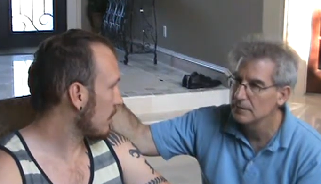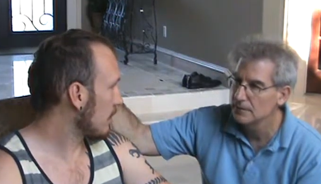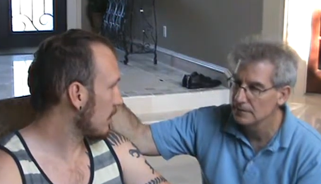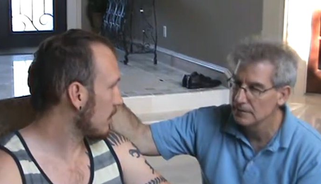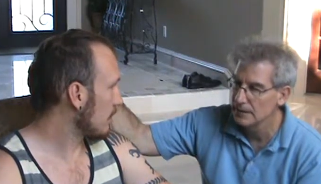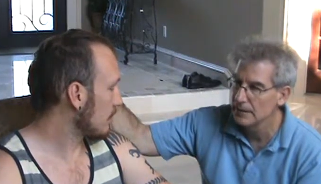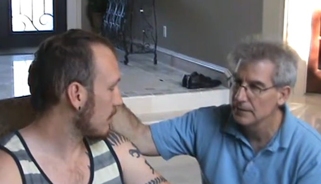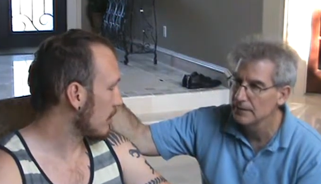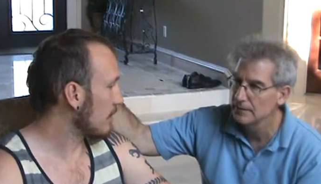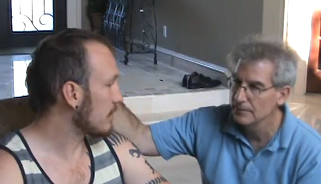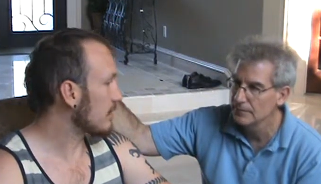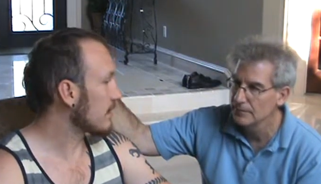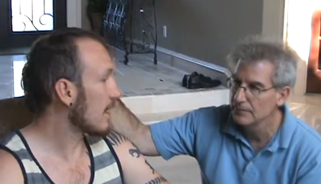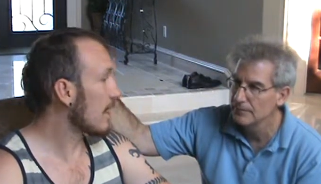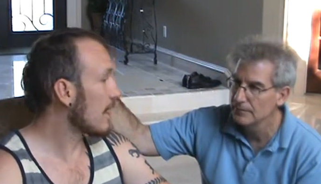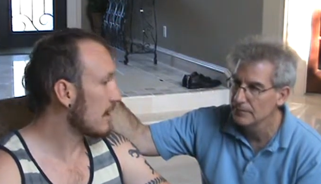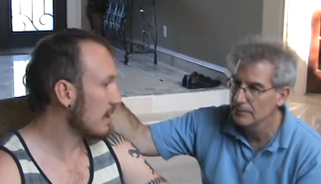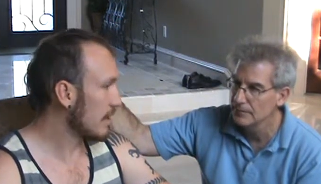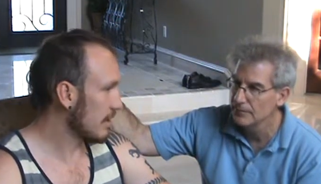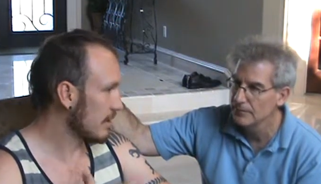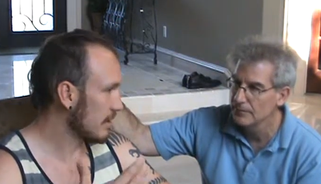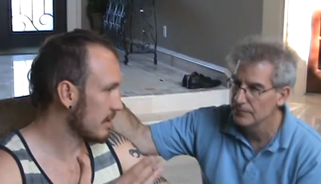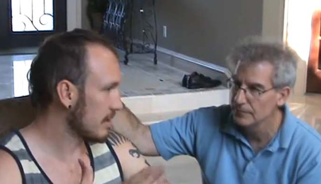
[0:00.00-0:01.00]
Speaker 1: Uh, okay. About
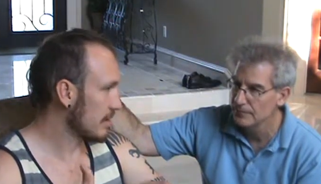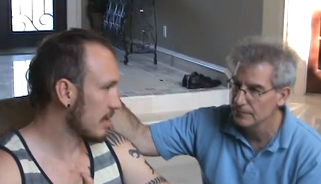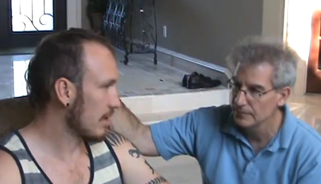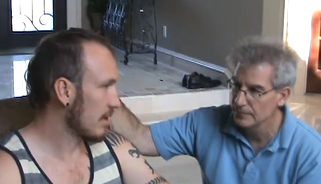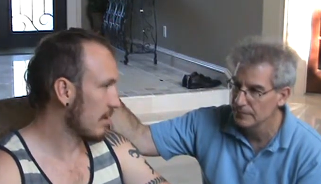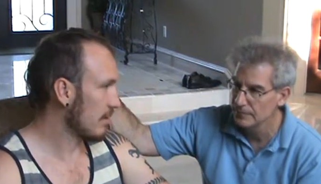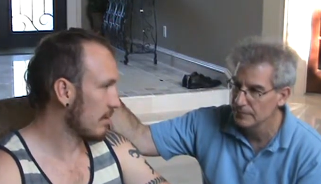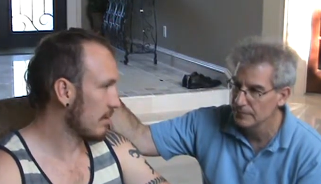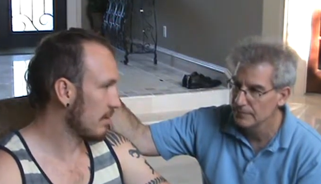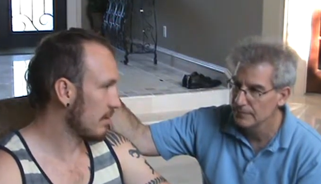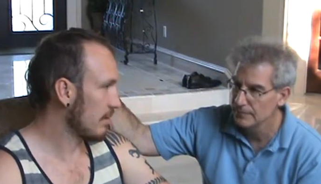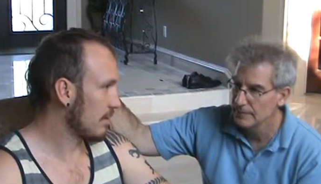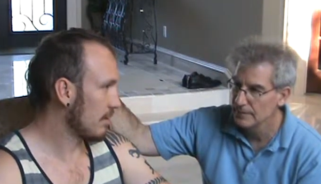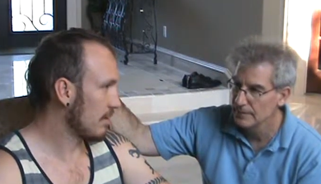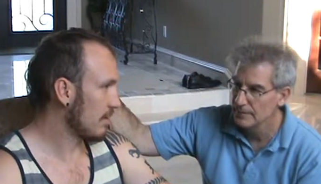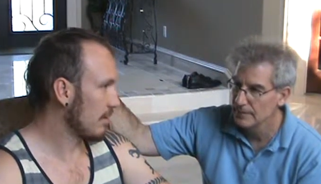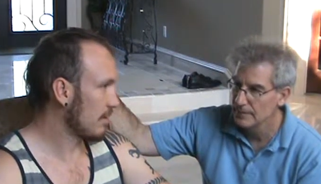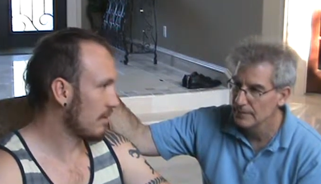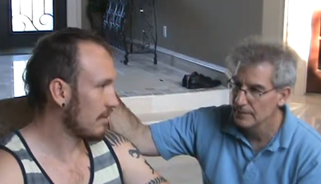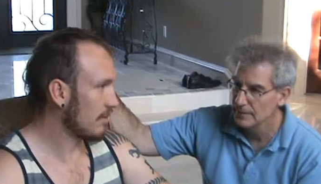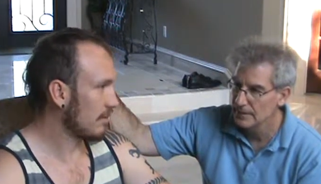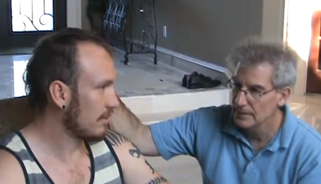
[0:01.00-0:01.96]
10 days out, I don't